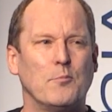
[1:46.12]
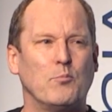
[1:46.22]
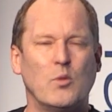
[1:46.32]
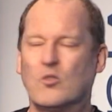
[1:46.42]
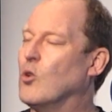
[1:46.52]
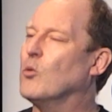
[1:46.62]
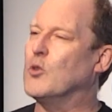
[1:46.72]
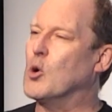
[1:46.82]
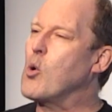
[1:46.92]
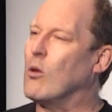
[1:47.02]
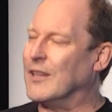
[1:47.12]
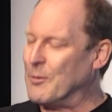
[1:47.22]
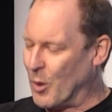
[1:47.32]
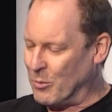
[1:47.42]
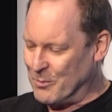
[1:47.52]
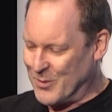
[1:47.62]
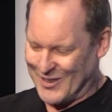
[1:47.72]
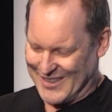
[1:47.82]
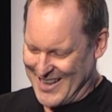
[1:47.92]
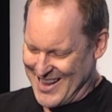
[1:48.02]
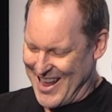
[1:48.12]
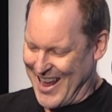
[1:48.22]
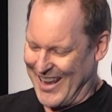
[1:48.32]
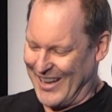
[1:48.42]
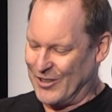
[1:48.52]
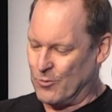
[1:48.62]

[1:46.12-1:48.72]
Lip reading: solve your quality problems and